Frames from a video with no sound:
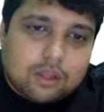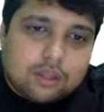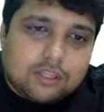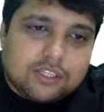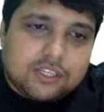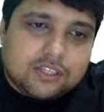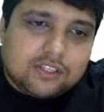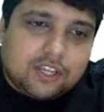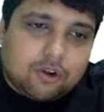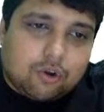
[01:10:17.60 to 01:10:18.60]
this is
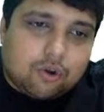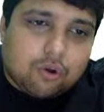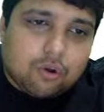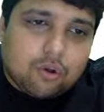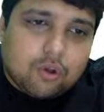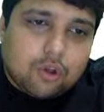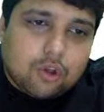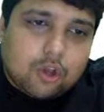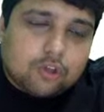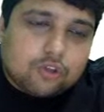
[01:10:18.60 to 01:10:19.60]
0.
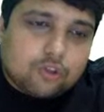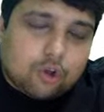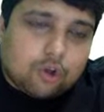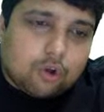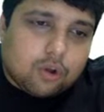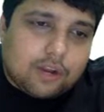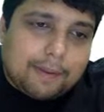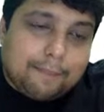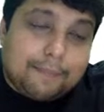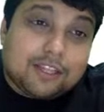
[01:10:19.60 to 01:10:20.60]
So
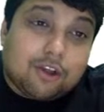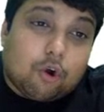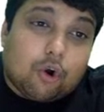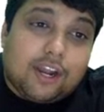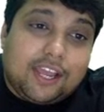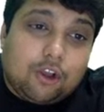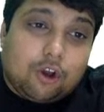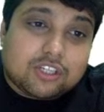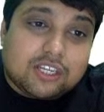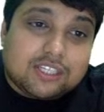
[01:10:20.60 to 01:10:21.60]
remember, the holding
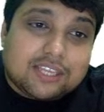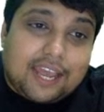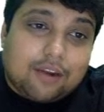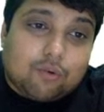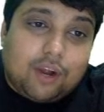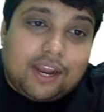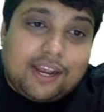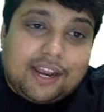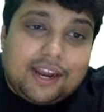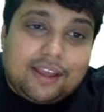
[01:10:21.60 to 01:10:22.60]
cost is
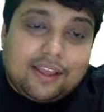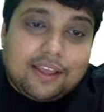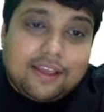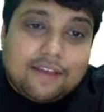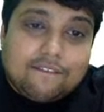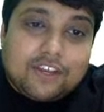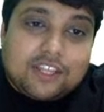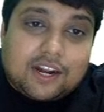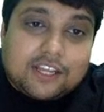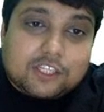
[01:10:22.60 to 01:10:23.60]
calculated with
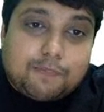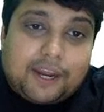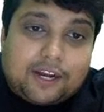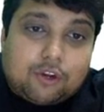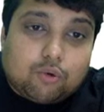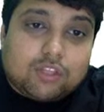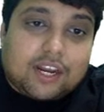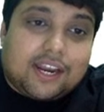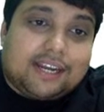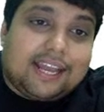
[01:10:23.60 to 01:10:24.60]
respect to the
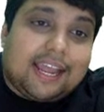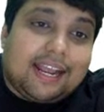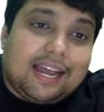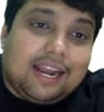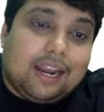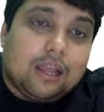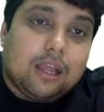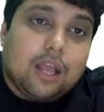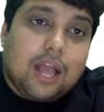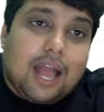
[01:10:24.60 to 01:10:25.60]
rectangle.
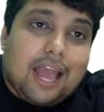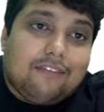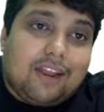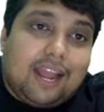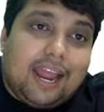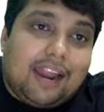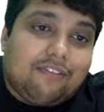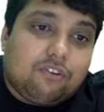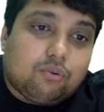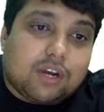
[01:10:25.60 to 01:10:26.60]
I will
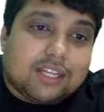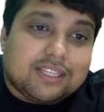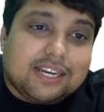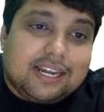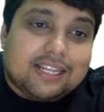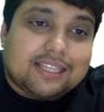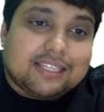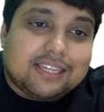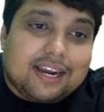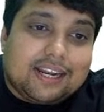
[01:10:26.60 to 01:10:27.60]
have to consider this
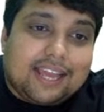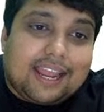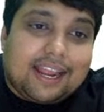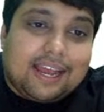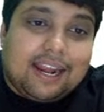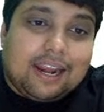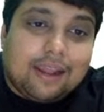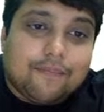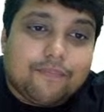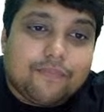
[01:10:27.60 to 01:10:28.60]
a rectangle